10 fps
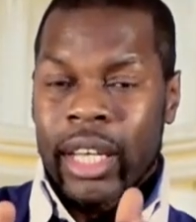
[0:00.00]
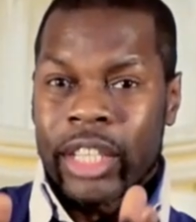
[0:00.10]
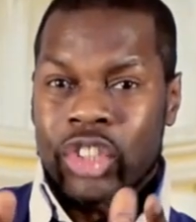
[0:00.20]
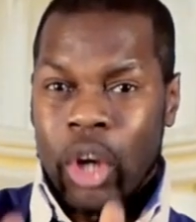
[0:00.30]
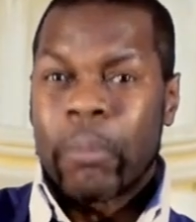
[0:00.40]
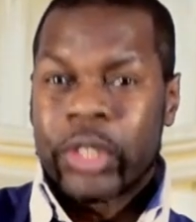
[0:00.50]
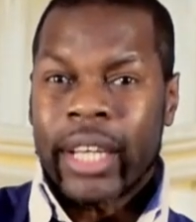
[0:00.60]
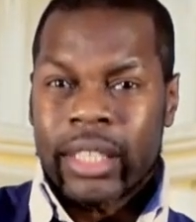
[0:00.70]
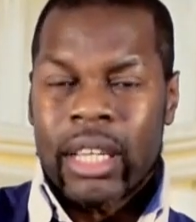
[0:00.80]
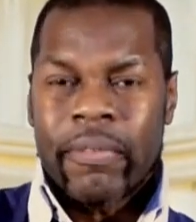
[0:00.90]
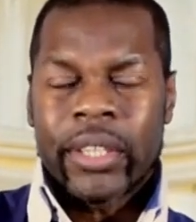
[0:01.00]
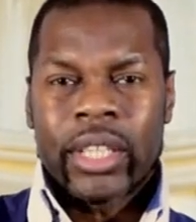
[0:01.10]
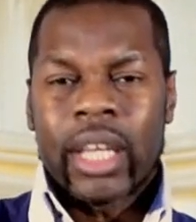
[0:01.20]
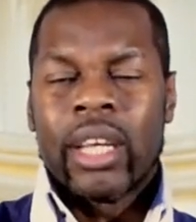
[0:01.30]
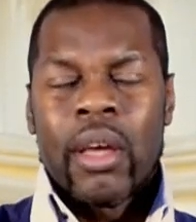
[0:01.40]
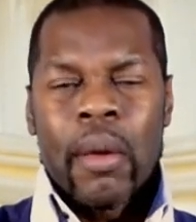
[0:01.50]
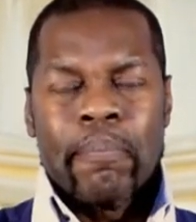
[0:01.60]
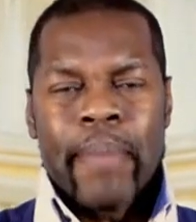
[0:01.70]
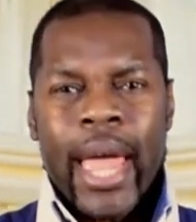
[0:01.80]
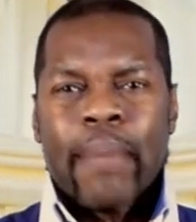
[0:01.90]
its objectivity.
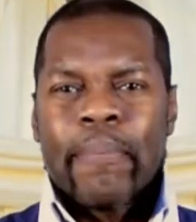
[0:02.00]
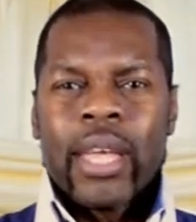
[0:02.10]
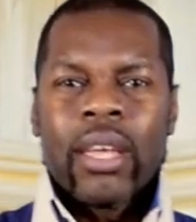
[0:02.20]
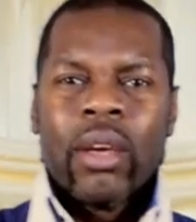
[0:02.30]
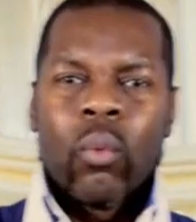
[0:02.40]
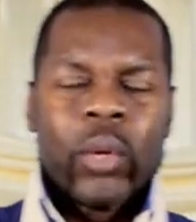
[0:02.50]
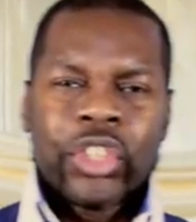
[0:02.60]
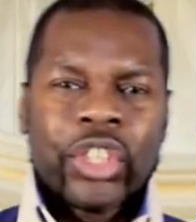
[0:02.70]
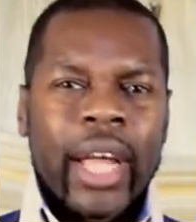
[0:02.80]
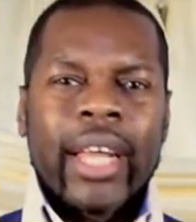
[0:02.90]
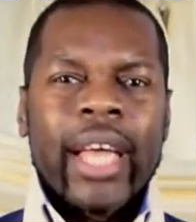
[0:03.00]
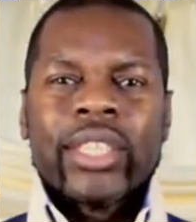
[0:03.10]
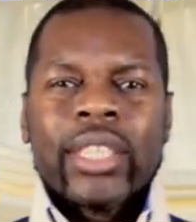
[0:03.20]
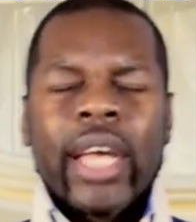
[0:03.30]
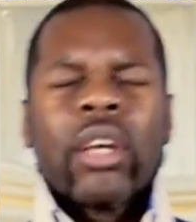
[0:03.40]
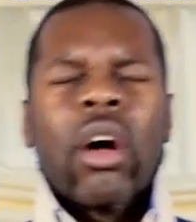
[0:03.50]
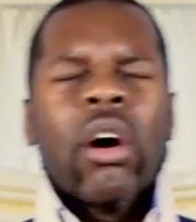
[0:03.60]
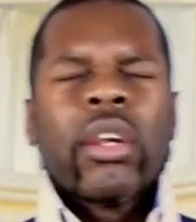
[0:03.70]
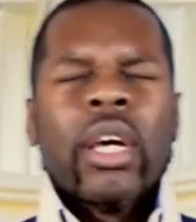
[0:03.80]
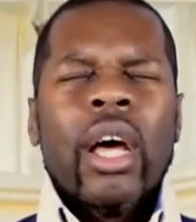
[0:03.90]
Maybe we're sitting here saying,
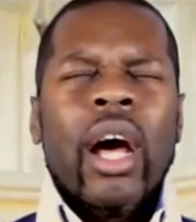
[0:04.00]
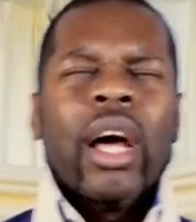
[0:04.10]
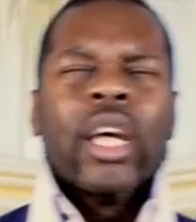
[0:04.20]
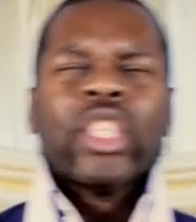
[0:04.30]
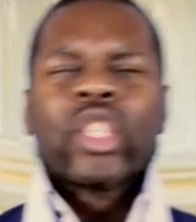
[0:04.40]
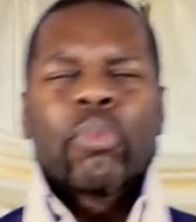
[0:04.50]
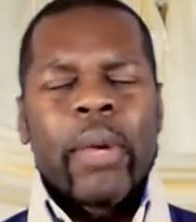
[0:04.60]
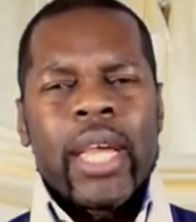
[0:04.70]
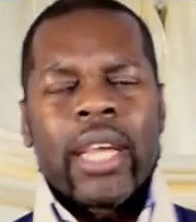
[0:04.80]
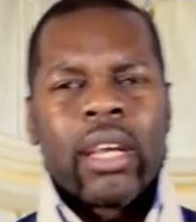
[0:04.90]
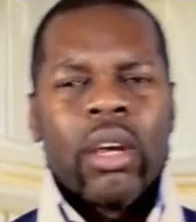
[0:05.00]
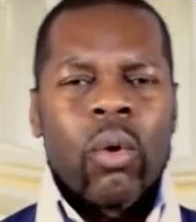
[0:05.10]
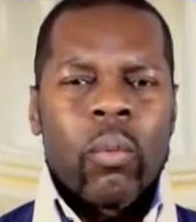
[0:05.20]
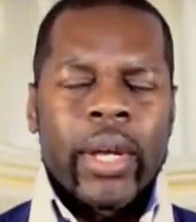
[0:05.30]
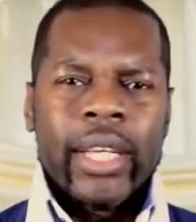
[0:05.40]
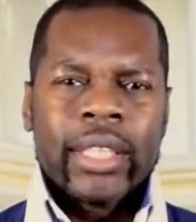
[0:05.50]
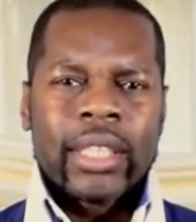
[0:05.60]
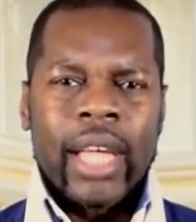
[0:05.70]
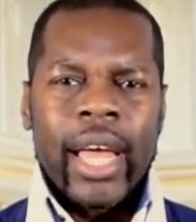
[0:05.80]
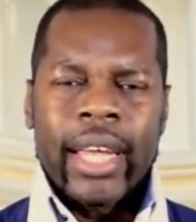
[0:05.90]
God, speak, when he's
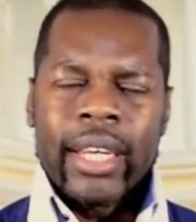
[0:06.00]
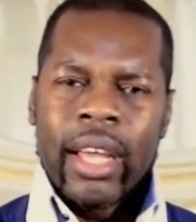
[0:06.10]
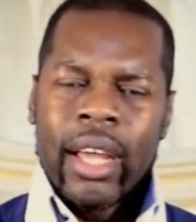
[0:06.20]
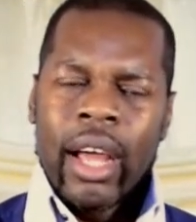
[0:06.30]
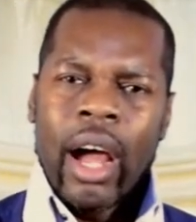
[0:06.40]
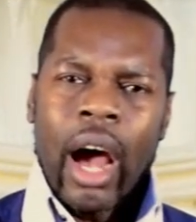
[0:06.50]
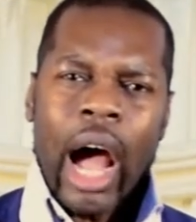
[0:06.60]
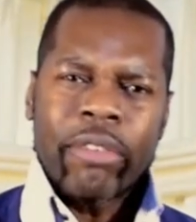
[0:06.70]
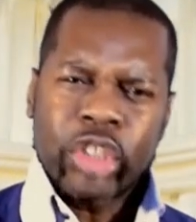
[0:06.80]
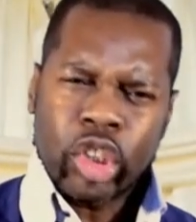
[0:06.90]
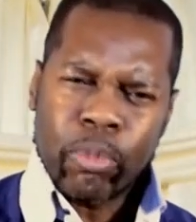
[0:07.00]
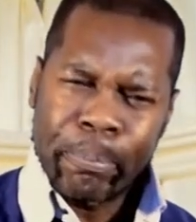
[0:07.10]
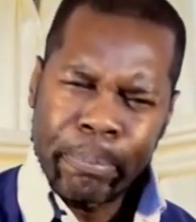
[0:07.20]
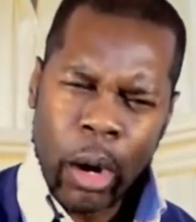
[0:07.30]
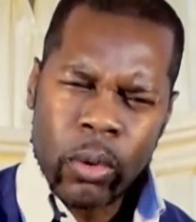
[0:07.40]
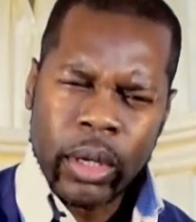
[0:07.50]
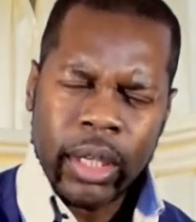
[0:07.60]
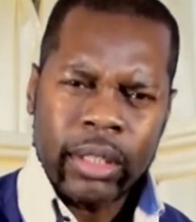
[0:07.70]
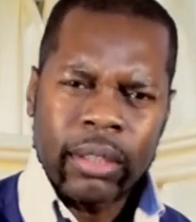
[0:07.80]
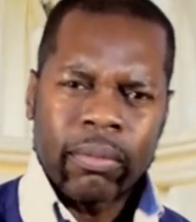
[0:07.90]
saying, I've
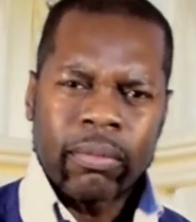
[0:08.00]
spoken